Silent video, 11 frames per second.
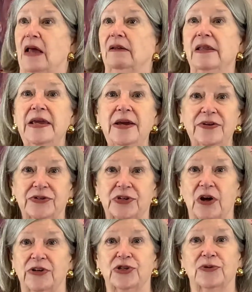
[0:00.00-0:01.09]
Leah's
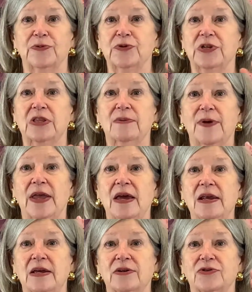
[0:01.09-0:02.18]
customers in the
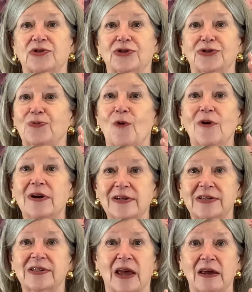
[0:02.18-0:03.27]
beginning just wanted a
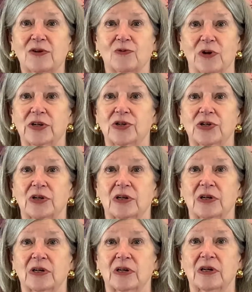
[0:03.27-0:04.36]
sandwich,
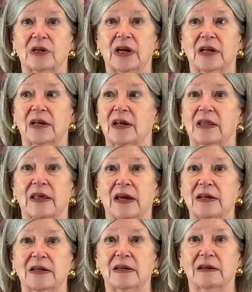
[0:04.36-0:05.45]
and they
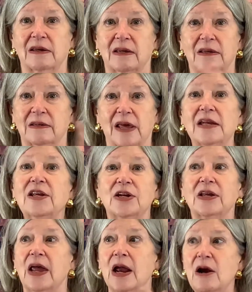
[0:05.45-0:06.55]

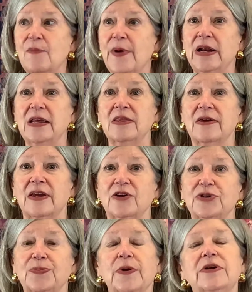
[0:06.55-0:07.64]
didn't care about anything
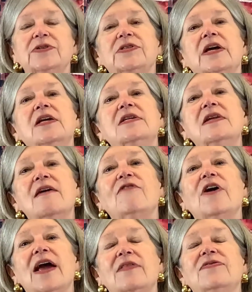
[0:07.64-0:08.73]
else because they had
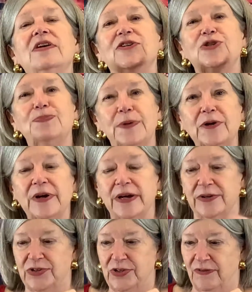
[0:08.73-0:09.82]
never had the
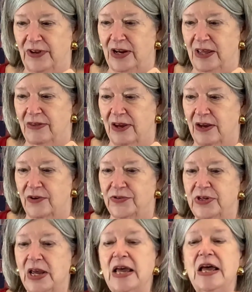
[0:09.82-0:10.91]
experience of anything
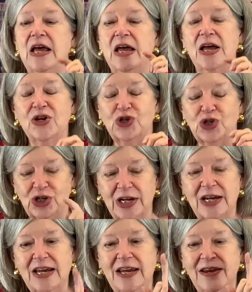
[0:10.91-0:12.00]
else.
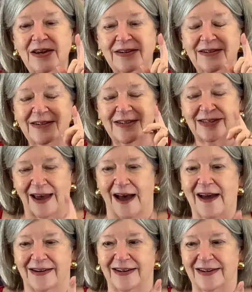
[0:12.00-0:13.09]
She
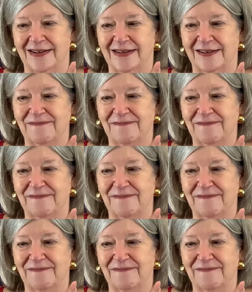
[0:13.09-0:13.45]
decided